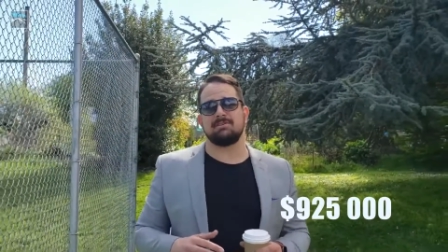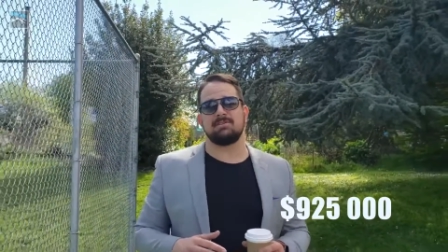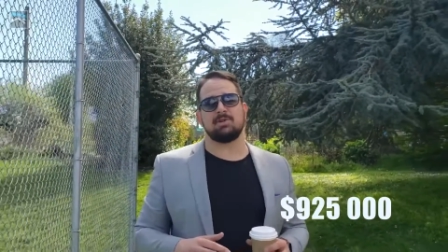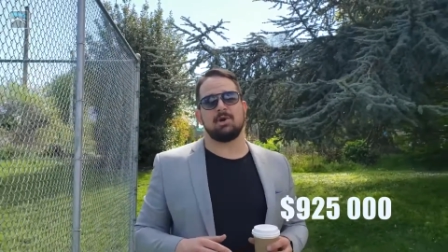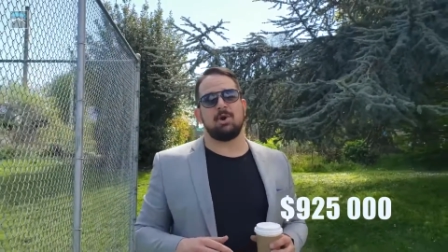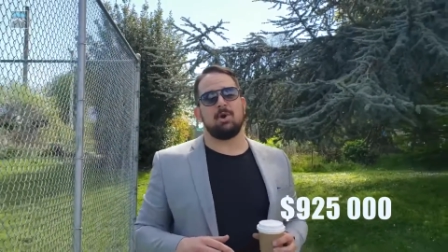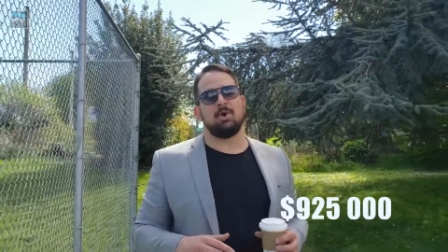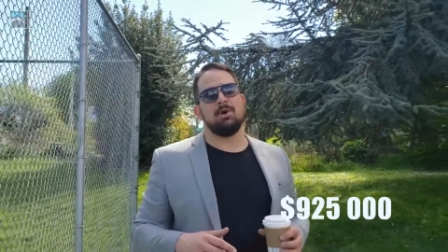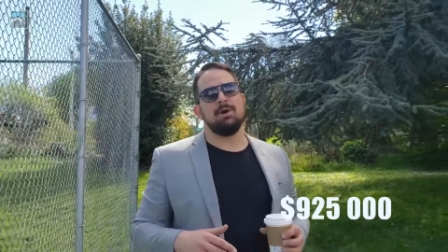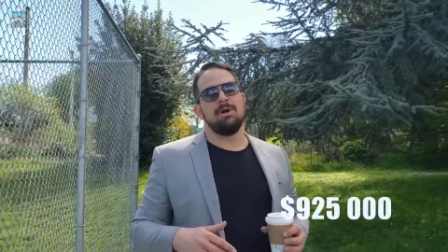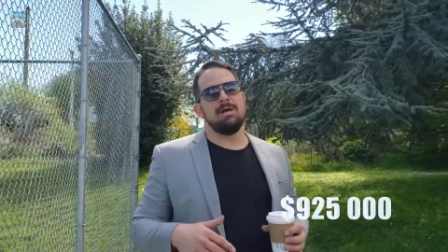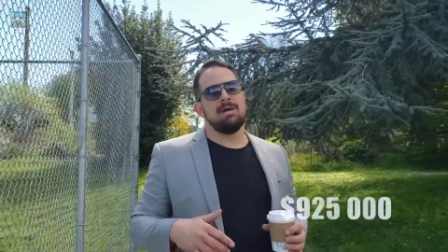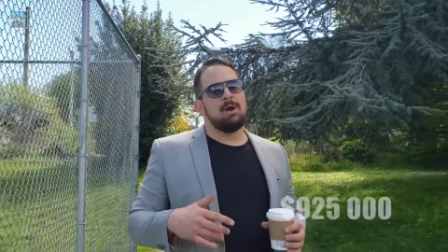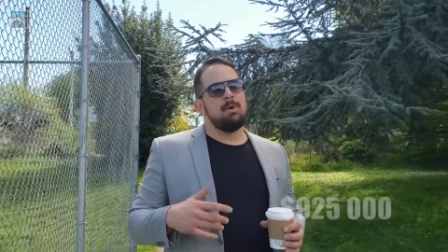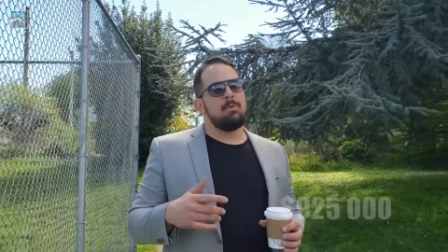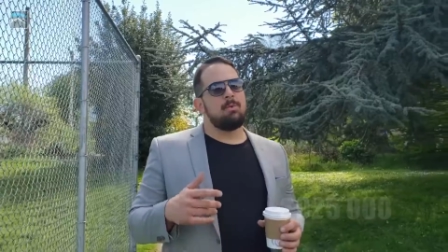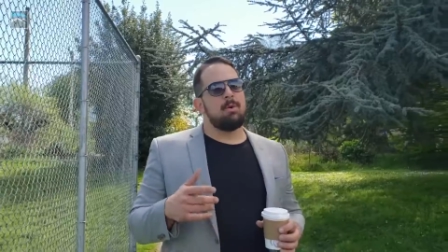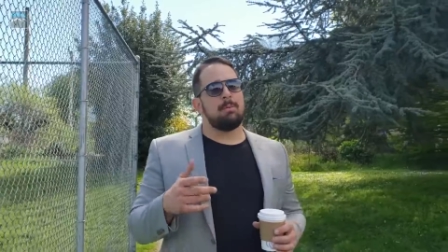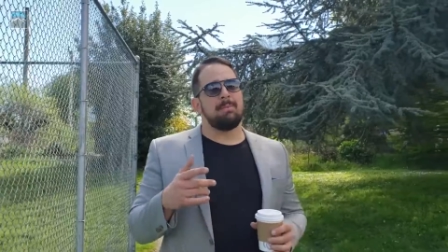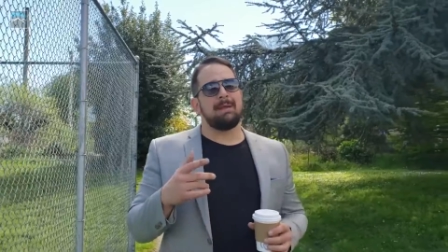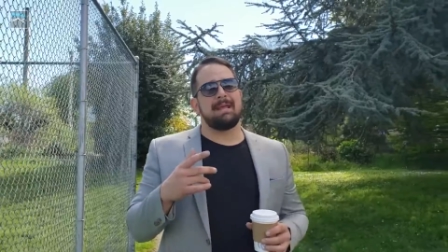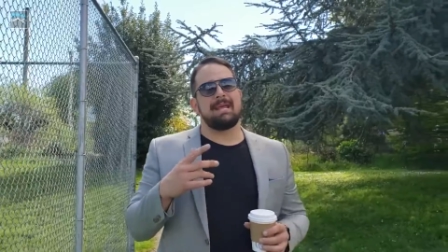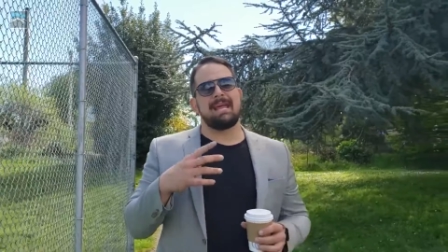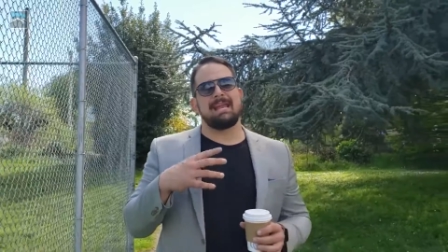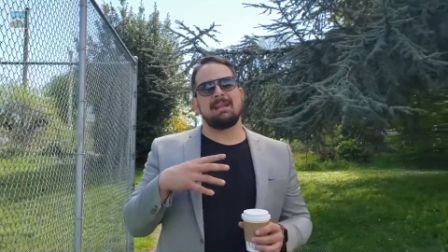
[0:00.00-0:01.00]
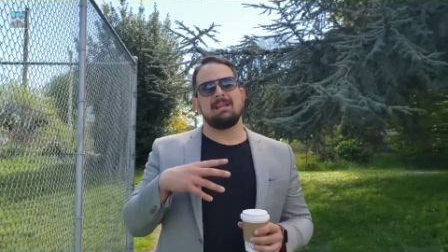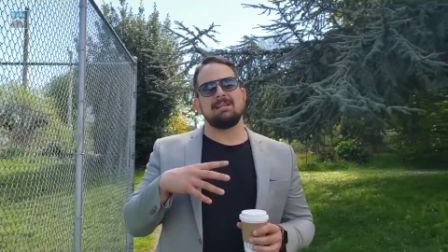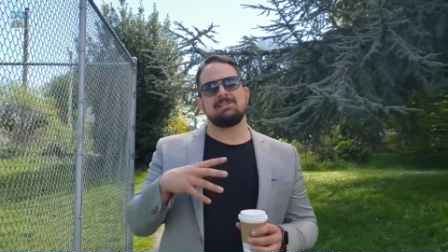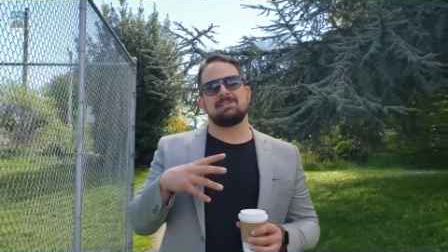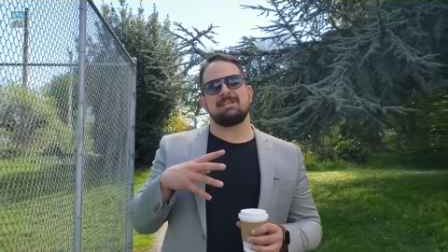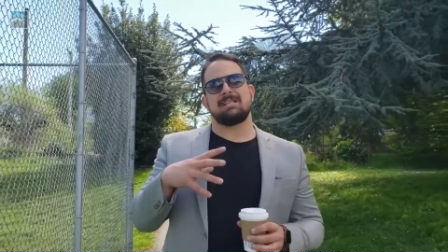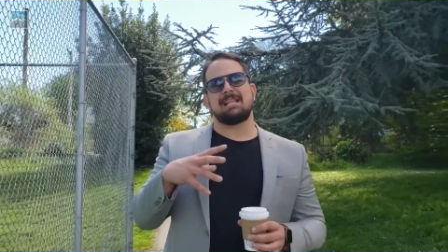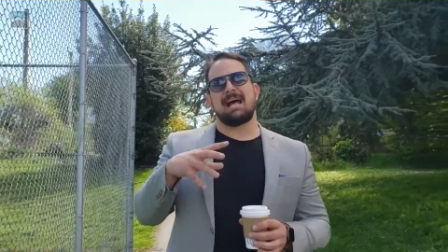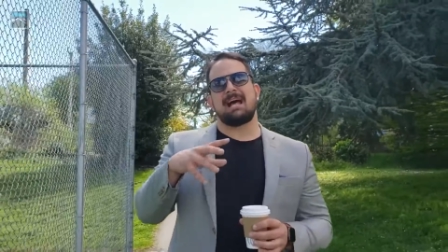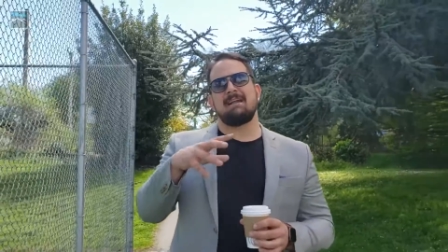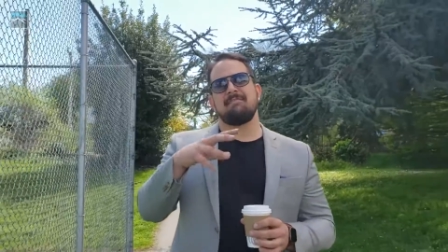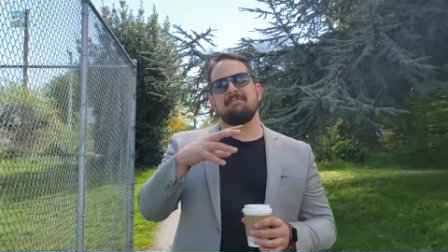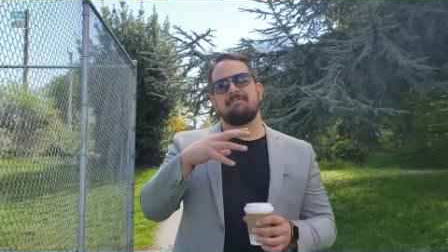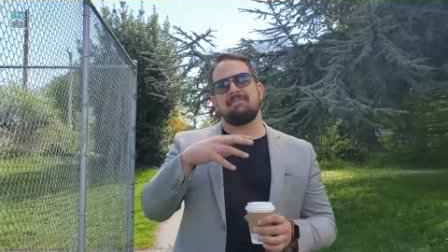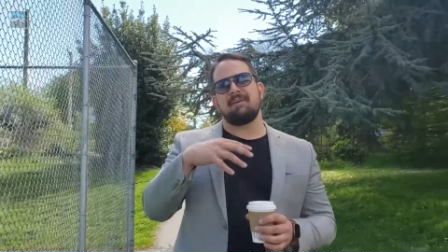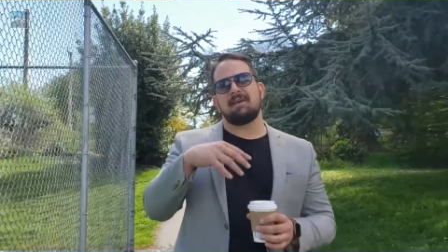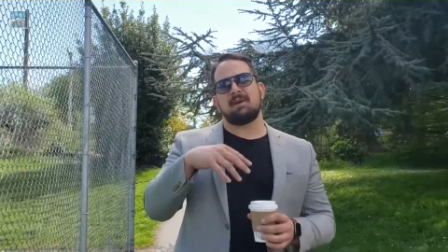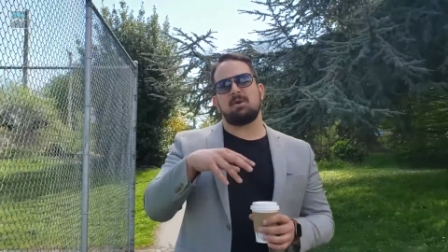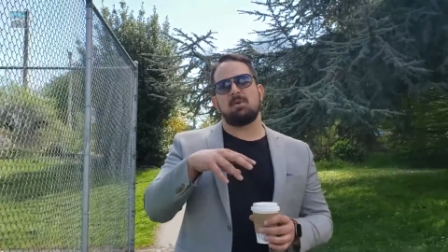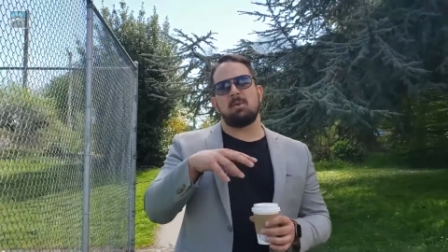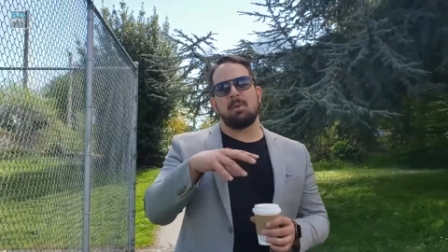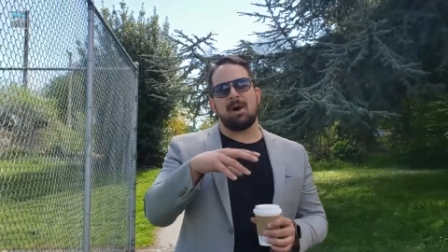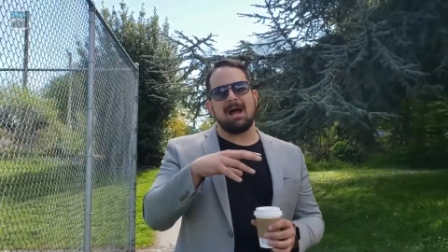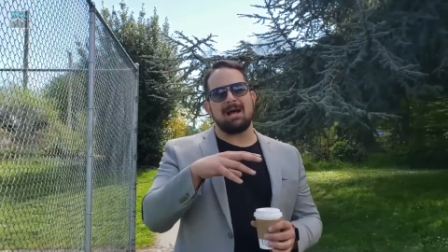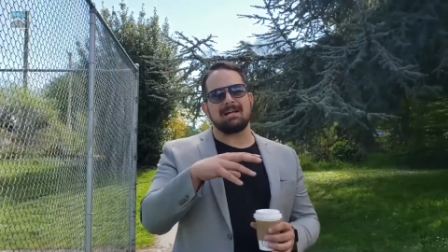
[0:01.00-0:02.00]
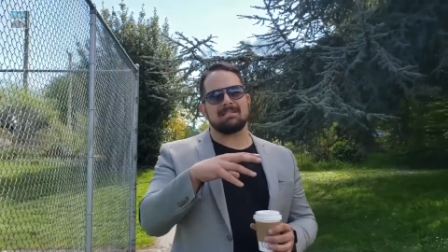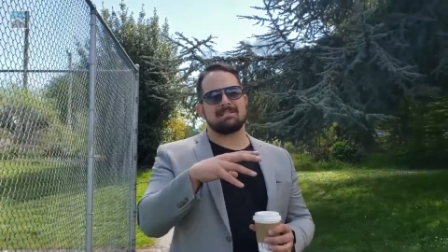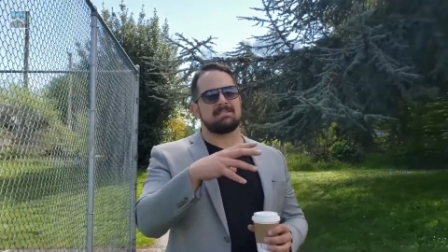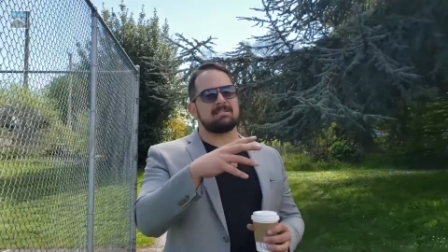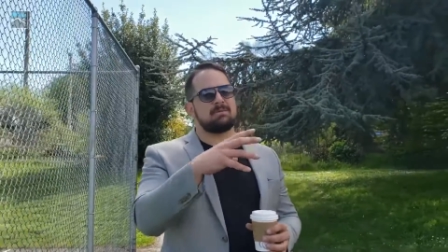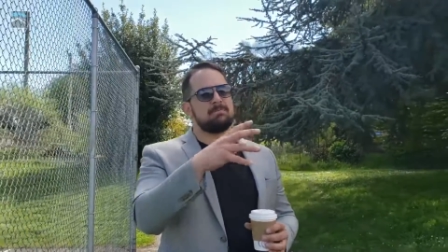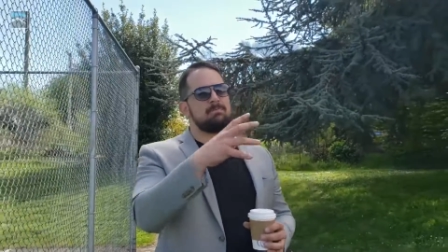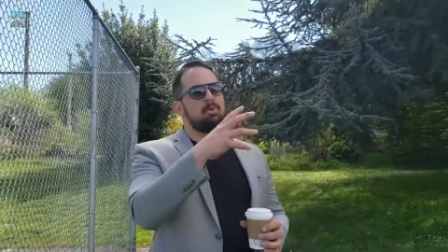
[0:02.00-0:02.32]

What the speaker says: So when we get into that Vic West,